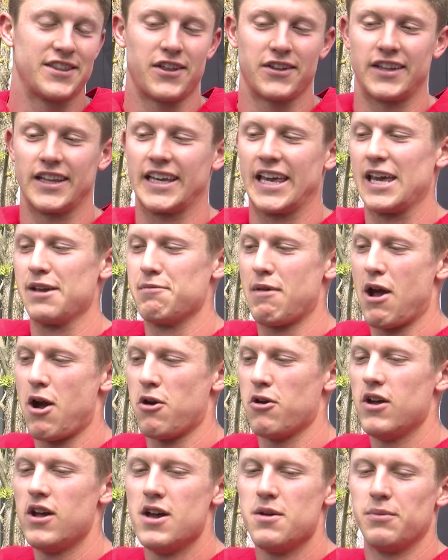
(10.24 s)
I thought they came
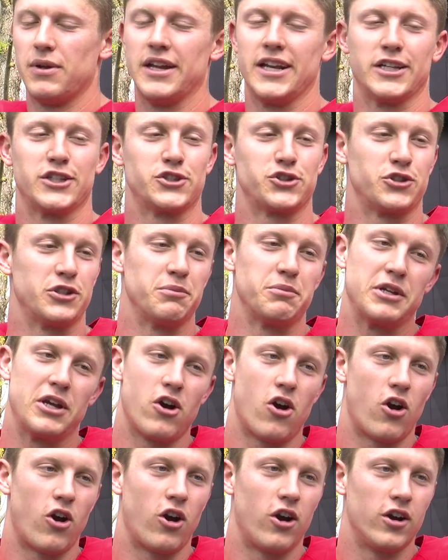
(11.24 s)
out, played extremely
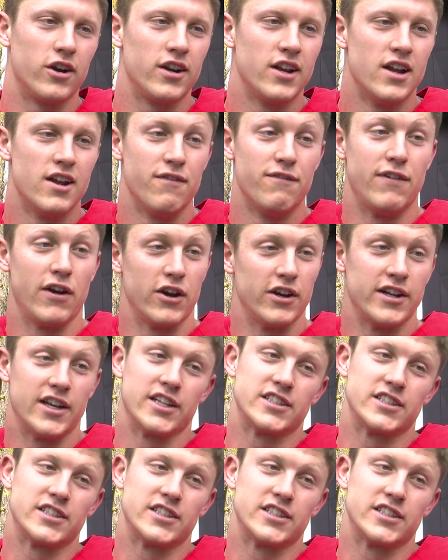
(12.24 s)
hard, very